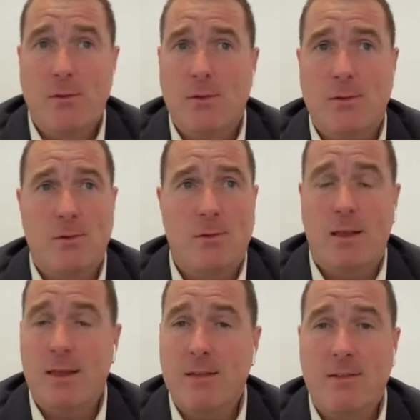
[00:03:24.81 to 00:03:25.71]
She was,
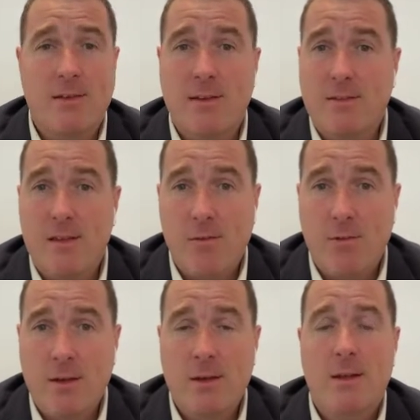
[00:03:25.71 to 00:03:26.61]
I think,
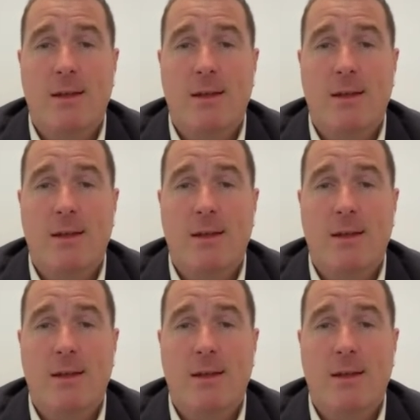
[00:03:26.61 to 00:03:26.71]
67.